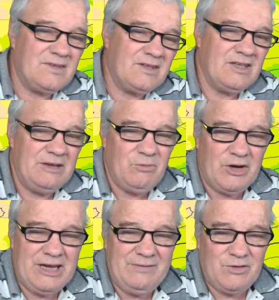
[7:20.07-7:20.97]

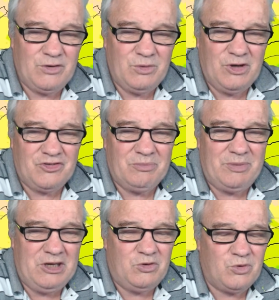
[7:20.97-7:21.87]
what have you. There was a
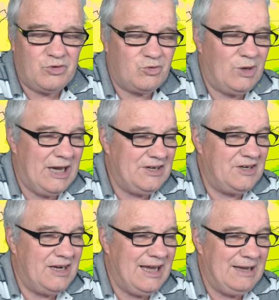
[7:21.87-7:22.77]
Beatles
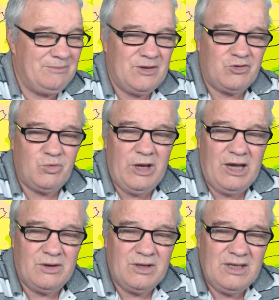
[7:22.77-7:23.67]
one as
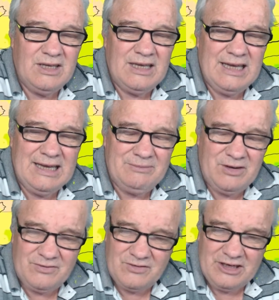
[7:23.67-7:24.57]
well,
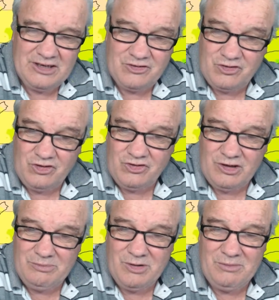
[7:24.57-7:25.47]
and it's just
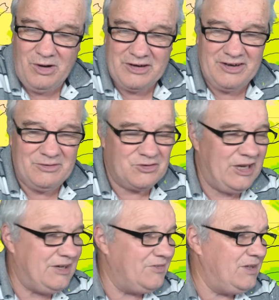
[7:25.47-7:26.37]
slipped my mind. I was
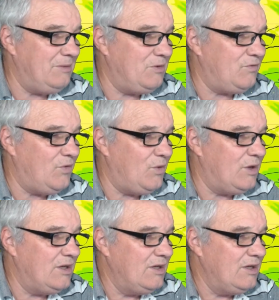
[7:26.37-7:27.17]
had it there before,